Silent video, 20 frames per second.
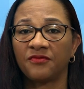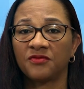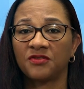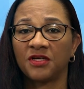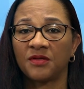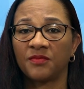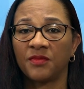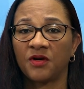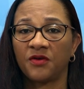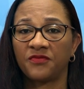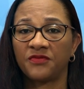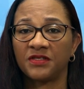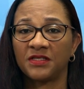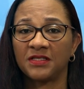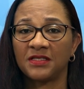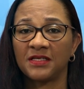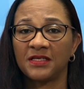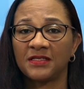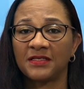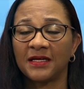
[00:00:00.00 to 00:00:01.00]
foot, and mouth
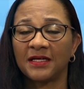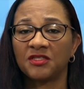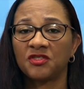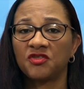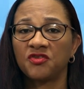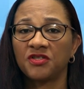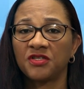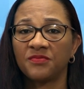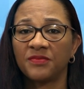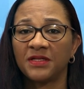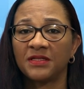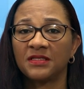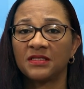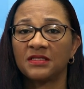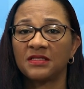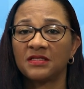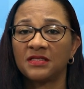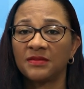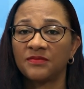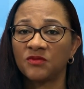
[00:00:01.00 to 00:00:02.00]
disease, and treatment is
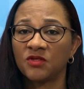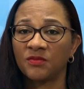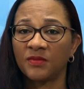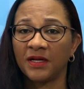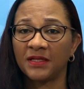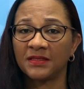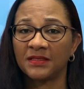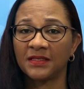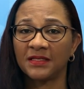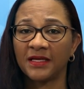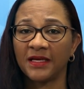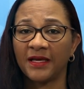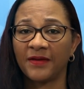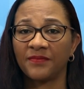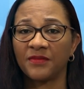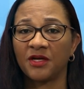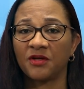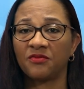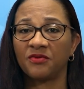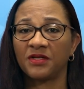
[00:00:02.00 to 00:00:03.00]
symptomatic,
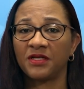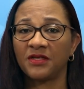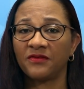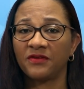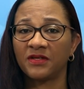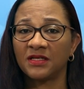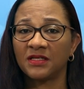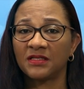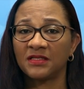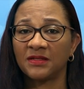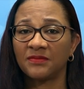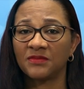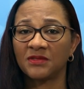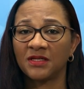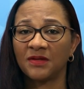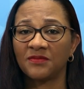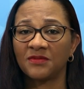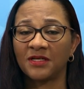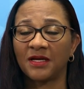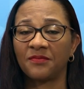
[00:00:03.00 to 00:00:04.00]
aimed at relieving the
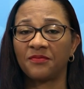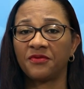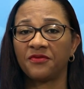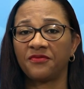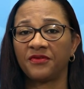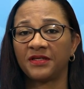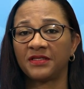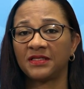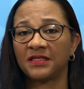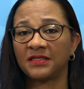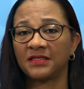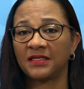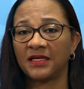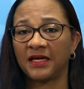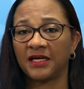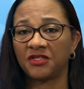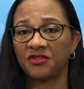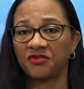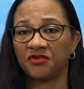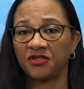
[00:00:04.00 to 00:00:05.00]
symptoms and preventing
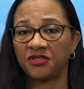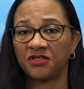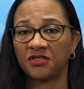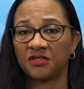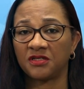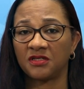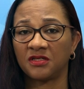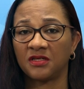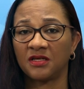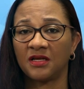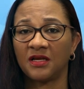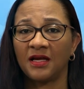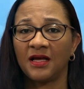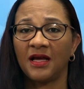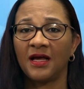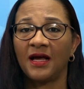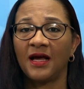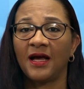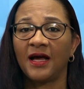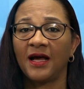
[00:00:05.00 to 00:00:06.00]
dehydration.
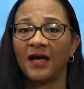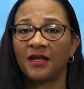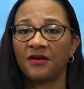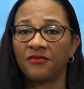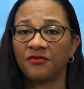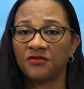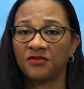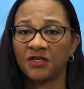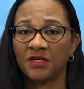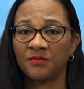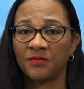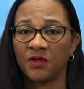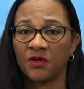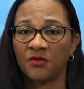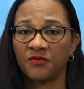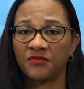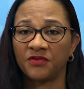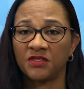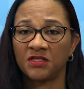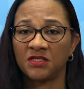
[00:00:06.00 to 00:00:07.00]
Hand, foot, and
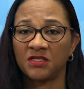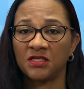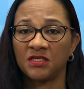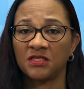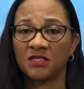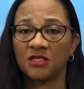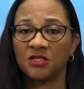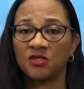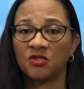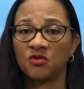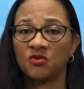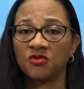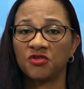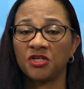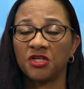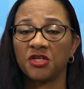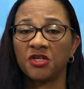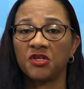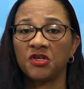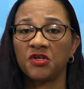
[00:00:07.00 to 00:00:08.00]
mouth disease is
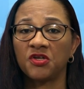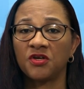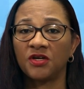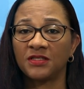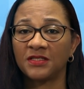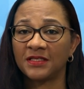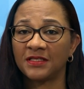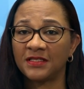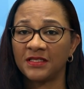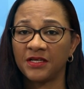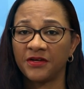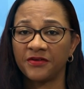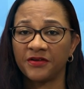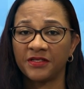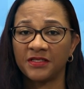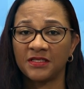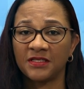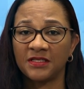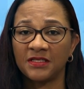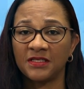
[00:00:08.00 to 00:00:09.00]
usually not a
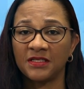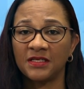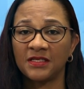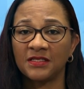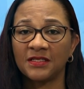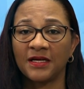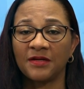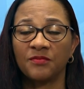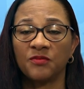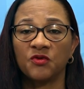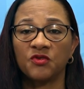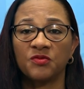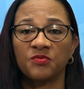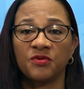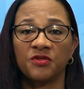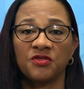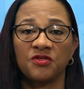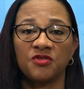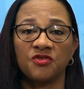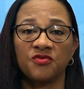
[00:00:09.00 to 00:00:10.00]
serious disease, and most
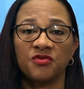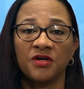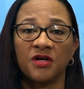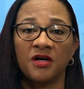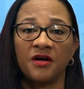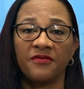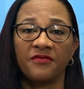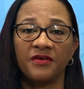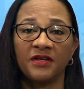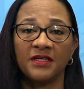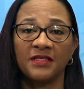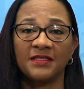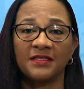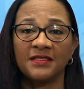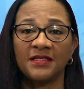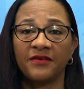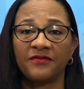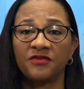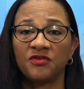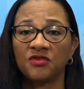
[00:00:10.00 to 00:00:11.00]
persons recover in
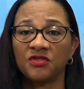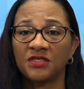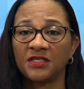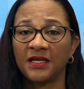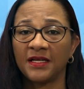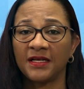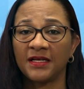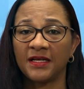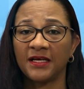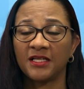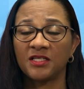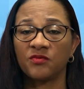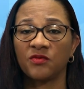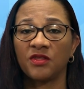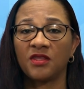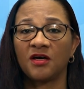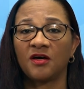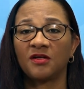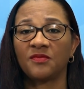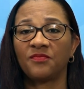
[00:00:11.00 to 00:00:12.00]
seven to ten days
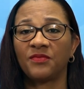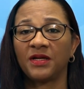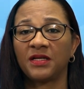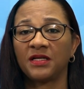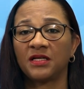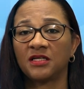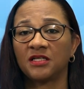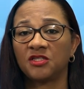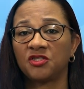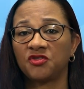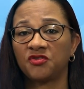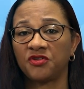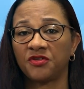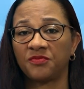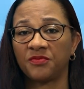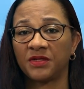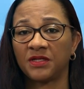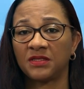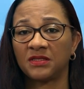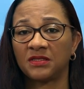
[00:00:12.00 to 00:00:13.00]
without medical
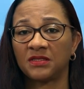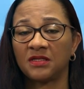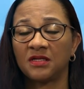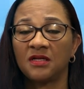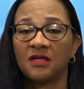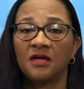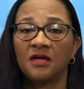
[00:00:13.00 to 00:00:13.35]
treatment.